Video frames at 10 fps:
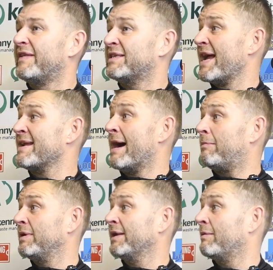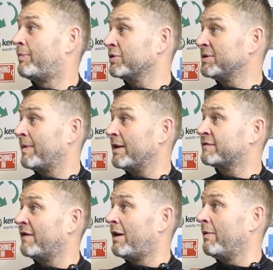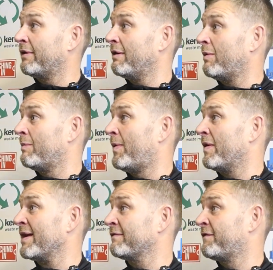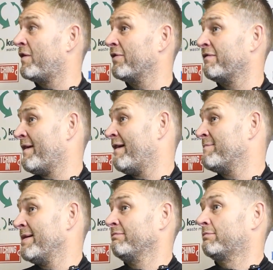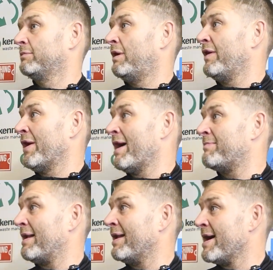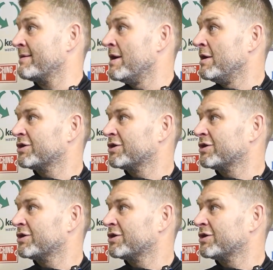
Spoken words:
they started gambling and pushing plays forward, and at one point they had 4 or 5 men on our back line.